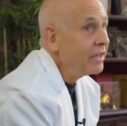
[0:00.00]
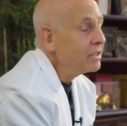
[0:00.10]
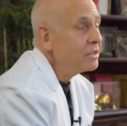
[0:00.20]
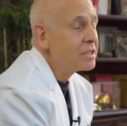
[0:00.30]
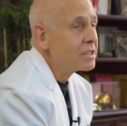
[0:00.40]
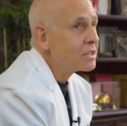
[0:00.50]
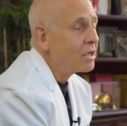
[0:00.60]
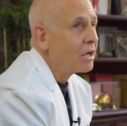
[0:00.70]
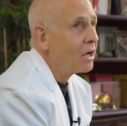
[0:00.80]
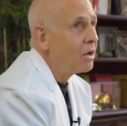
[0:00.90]
there's
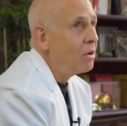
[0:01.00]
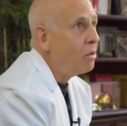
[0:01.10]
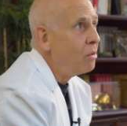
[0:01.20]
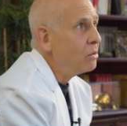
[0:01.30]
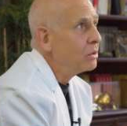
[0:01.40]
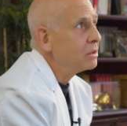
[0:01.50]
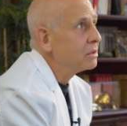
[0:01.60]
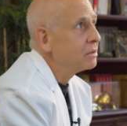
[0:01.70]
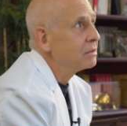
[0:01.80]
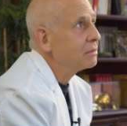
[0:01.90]
a
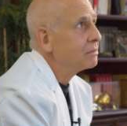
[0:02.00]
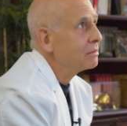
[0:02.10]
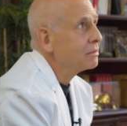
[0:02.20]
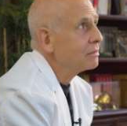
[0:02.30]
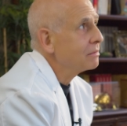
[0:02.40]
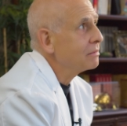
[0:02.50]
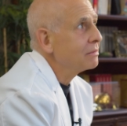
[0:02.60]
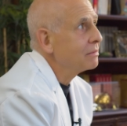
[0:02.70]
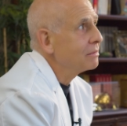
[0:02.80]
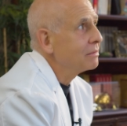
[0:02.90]
whole
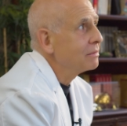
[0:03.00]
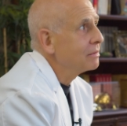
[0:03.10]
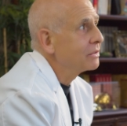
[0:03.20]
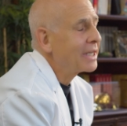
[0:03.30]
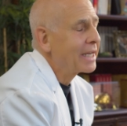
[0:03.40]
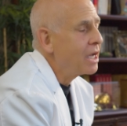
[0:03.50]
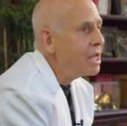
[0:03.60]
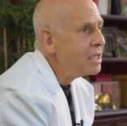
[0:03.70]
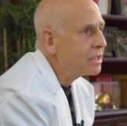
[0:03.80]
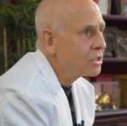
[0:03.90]

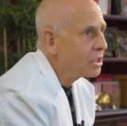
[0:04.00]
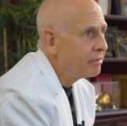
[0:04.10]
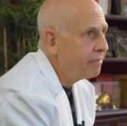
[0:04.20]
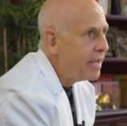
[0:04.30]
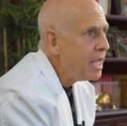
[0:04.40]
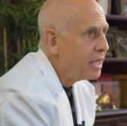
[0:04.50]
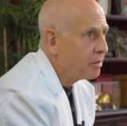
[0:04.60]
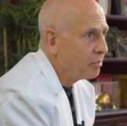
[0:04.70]
psychology of thing.